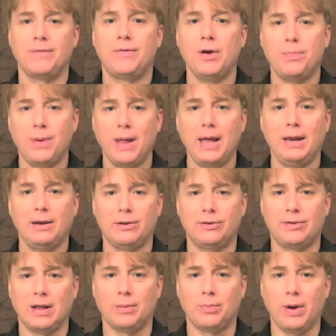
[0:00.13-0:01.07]
If you're planning to
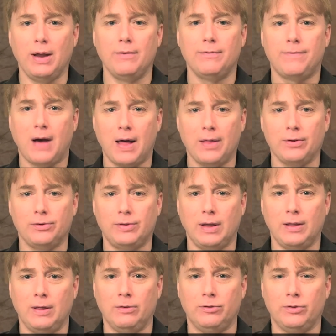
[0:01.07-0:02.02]
celebrate Father's
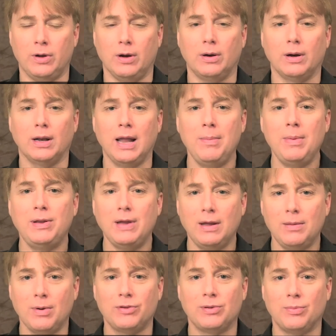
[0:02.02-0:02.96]
Day this year, let me tell you
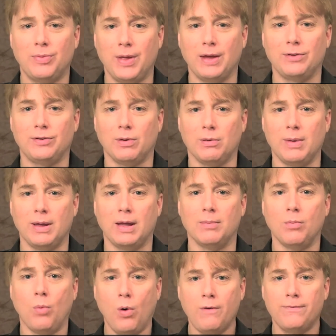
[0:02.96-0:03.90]
about some things that will make
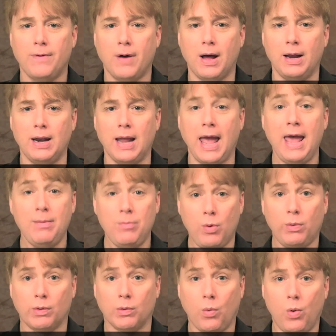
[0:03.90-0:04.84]
it more fun and
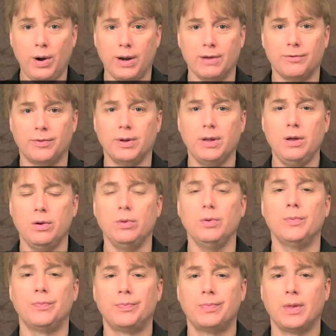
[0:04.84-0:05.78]
more rewarding for
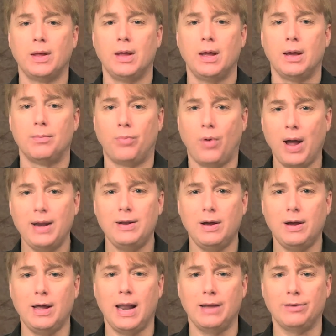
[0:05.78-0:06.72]
you. Bryan
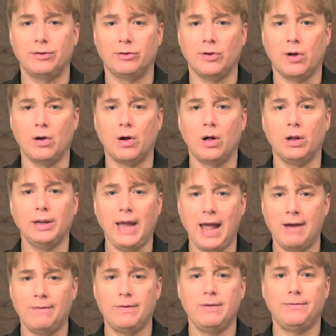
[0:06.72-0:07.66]
Duncan has a song called
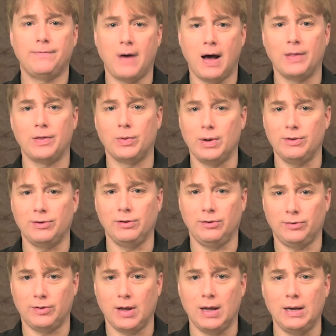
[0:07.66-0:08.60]
Every Father is a
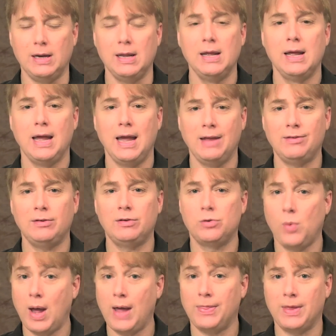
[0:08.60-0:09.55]
Son. It's a
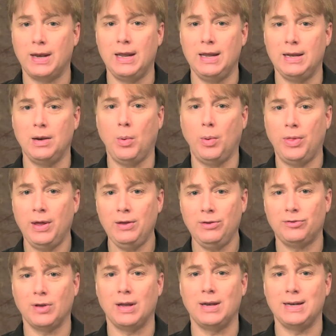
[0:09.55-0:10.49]
duet that he did with
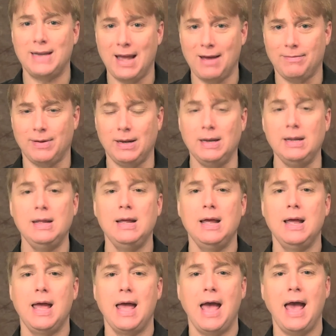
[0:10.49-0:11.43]
his son, Devin,
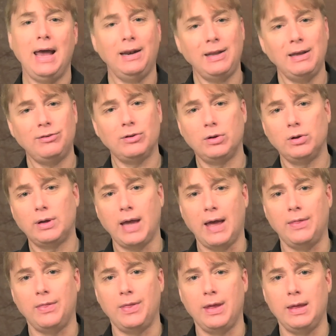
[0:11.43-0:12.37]
and it takes a look
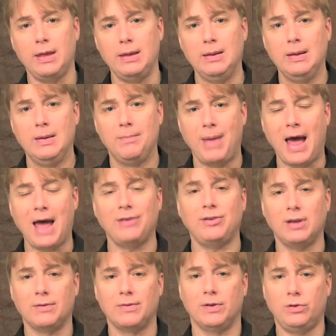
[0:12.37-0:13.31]
at the
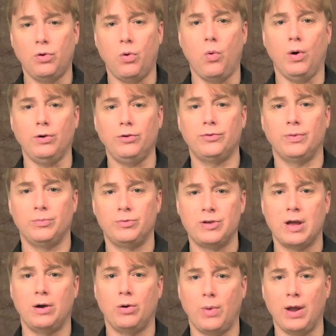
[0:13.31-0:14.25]
passing of the torch from
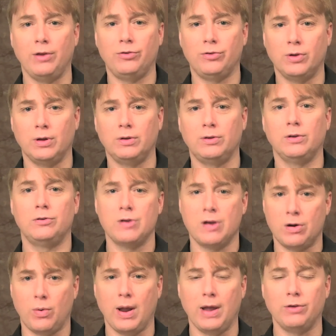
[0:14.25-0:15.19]
generation to
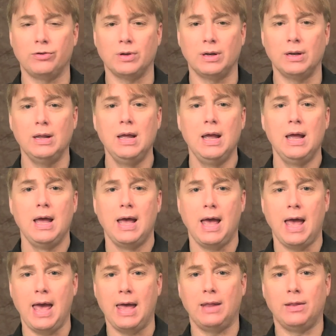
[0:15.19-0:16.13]
generation
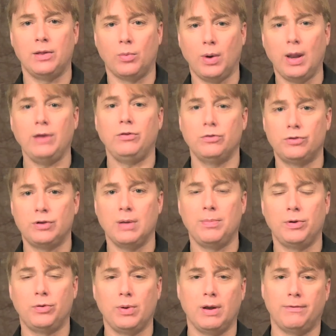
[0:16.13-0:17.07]
and the relationship
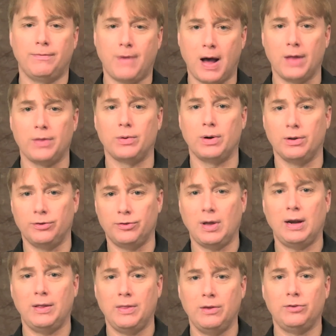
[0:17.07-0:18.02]
between a father and a
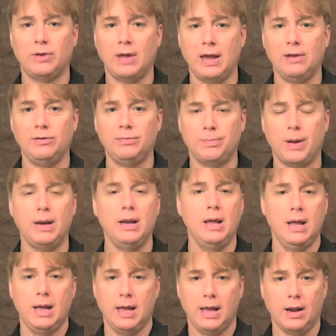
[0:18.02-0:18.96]
son in this case, but
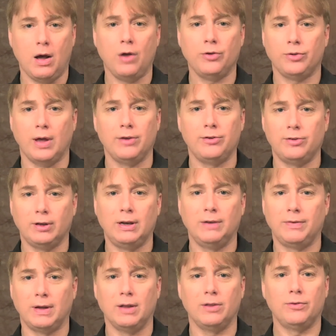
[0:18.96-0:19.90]
it also has
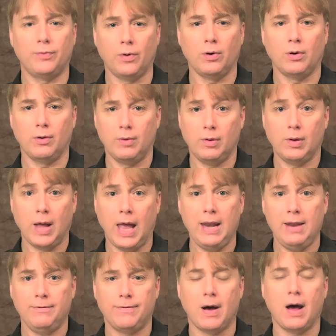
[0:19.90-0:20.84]
significance for
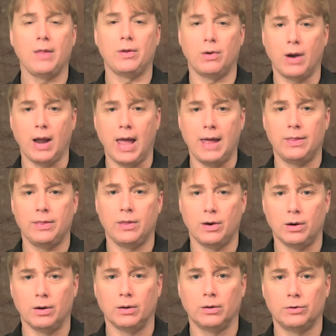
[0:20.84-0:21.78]
any father and
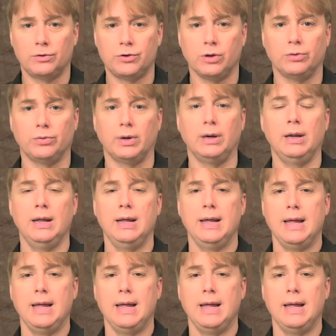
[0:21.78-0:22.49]
their children.